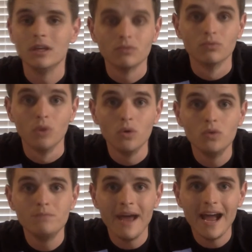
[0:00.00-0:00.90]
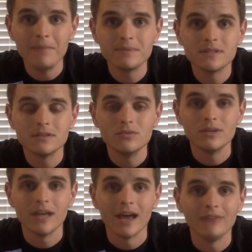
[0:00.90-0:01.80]
road maps, you
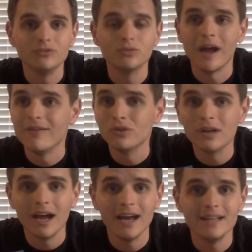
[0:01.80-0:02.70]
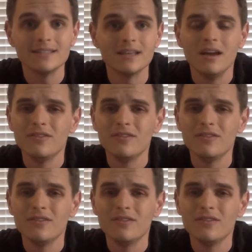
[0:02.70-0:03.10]
can have travel guides.